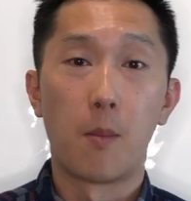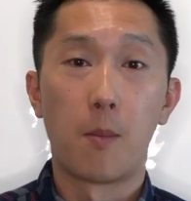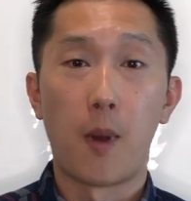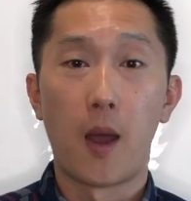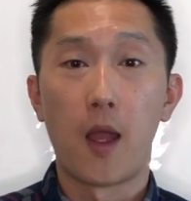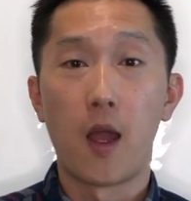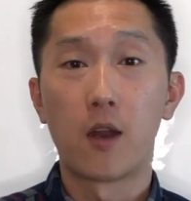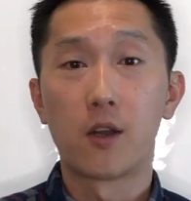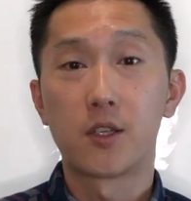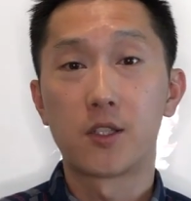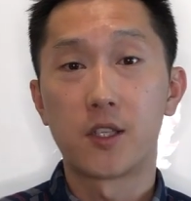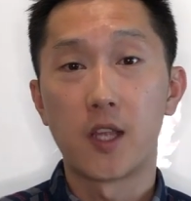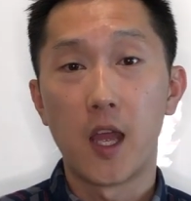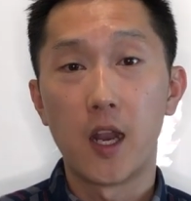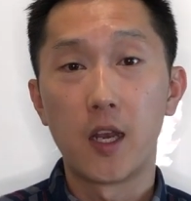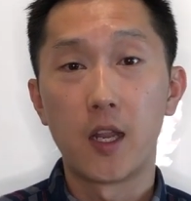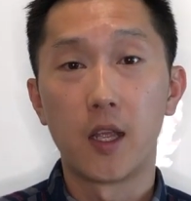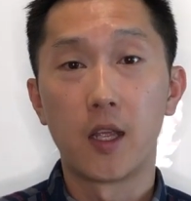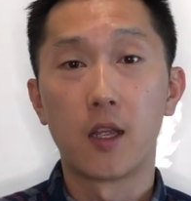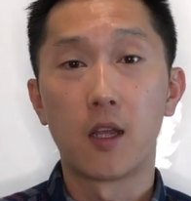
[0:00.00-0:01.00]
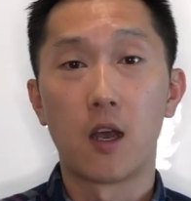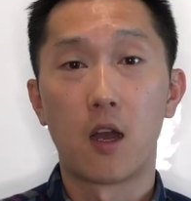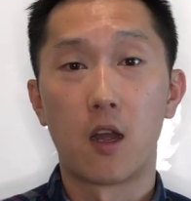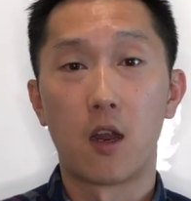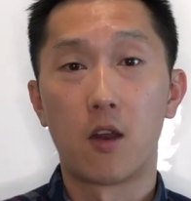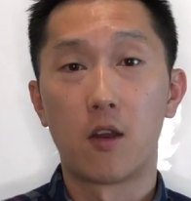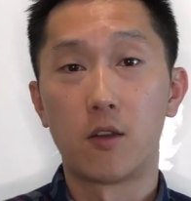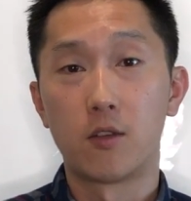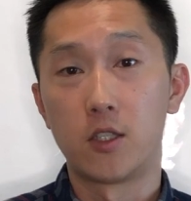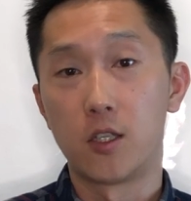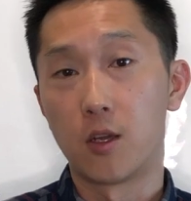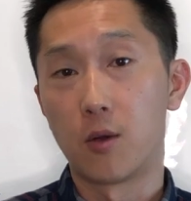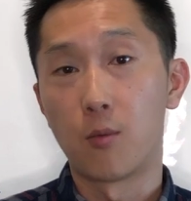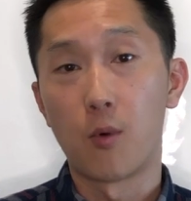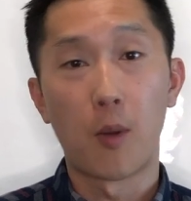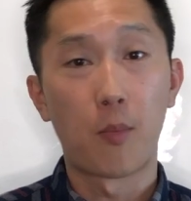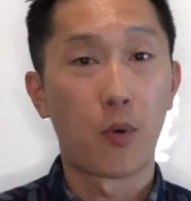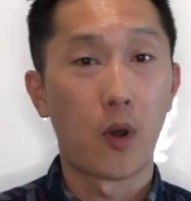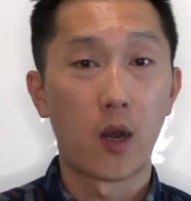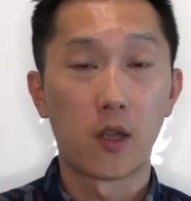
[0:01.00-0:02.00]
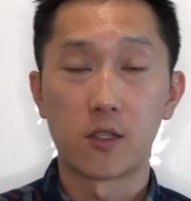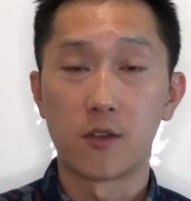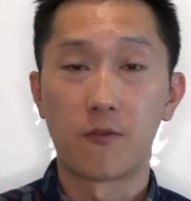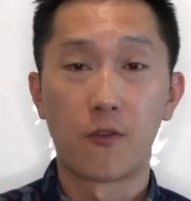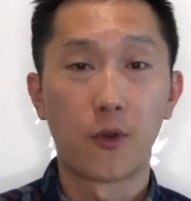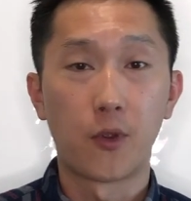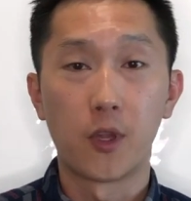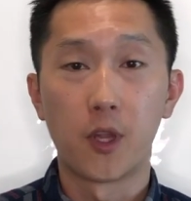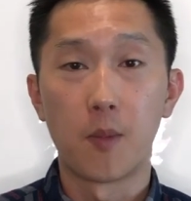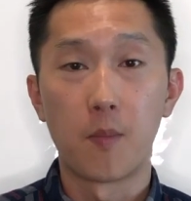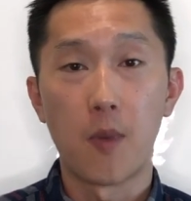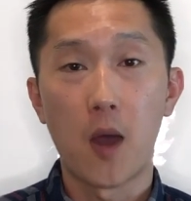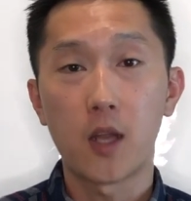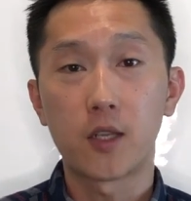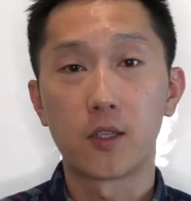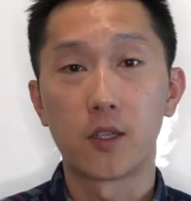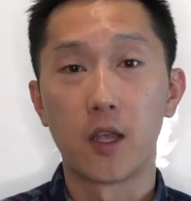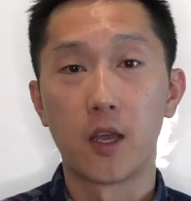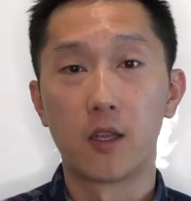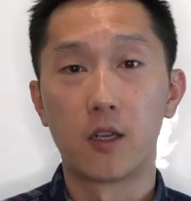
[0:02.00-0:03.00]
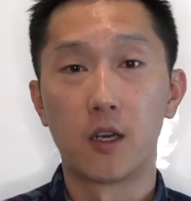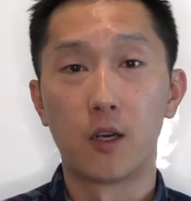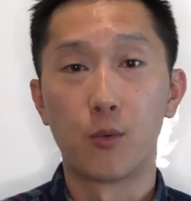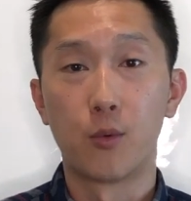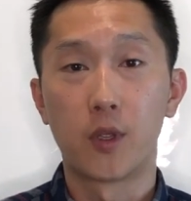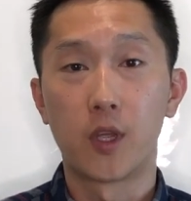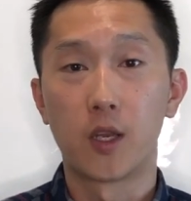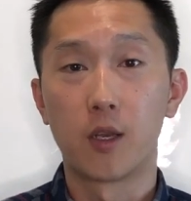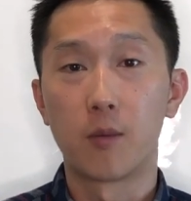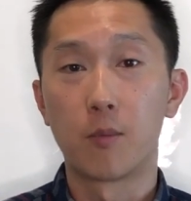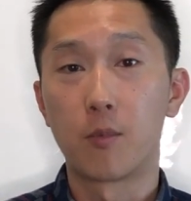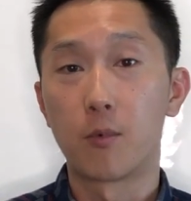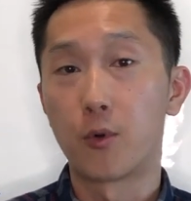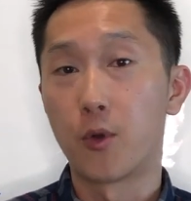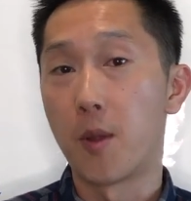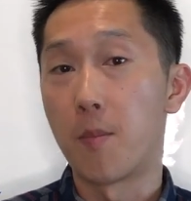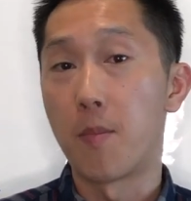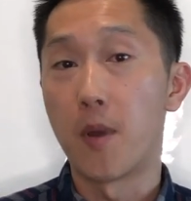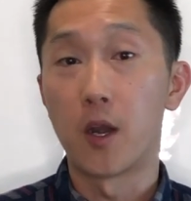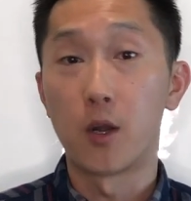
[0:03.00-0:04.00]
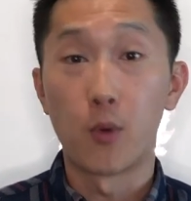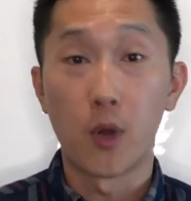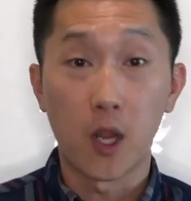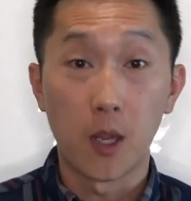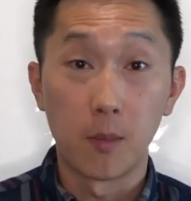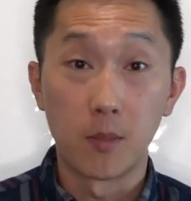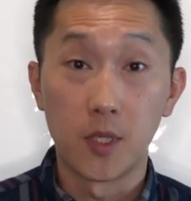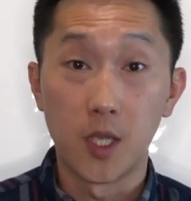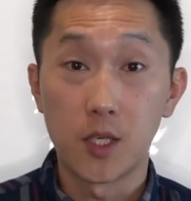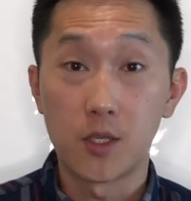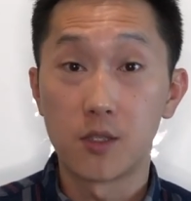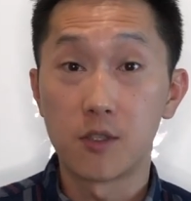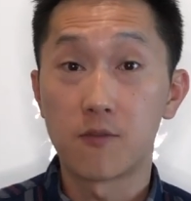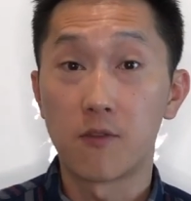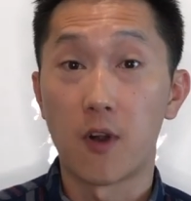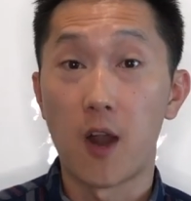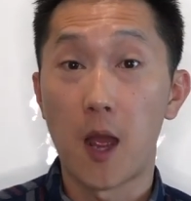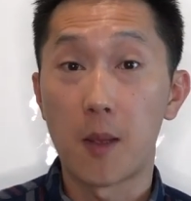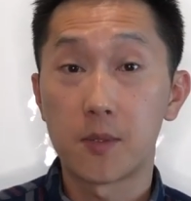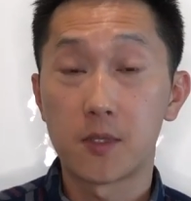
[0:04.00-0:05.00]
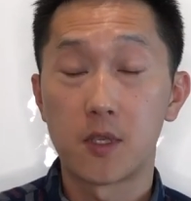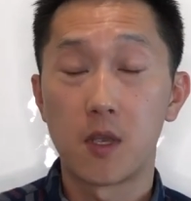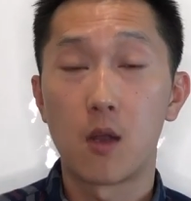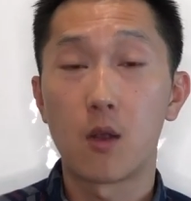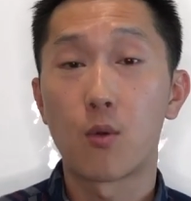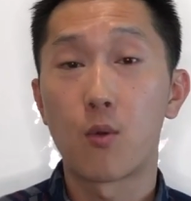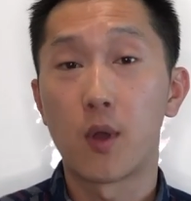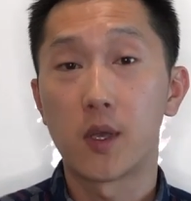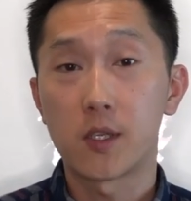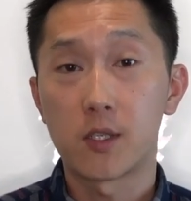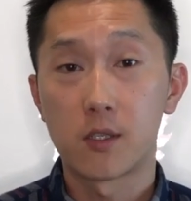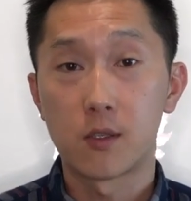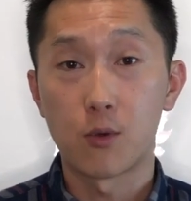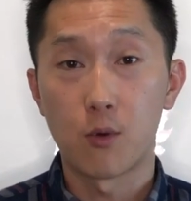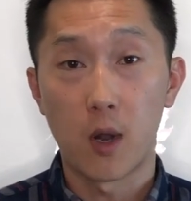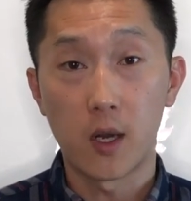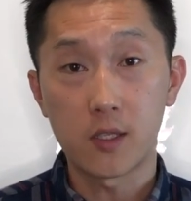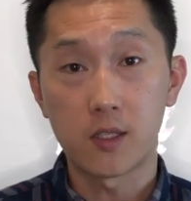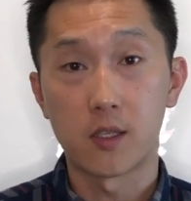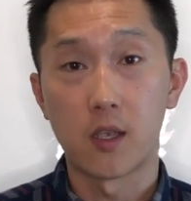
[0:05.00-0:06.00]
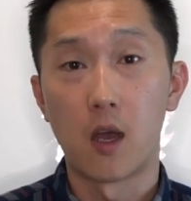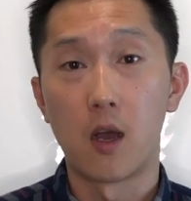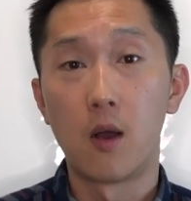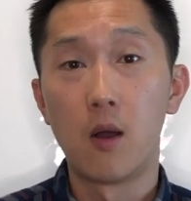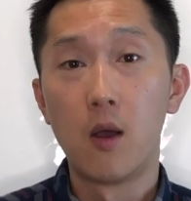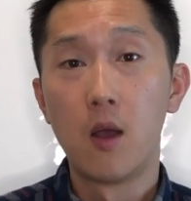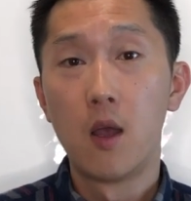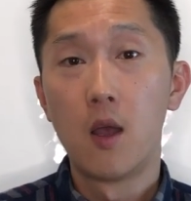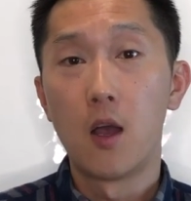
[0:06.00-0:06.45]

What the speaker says: By understanding what products are frequently bought together, we can create better recommendations for upsell, cross-sell,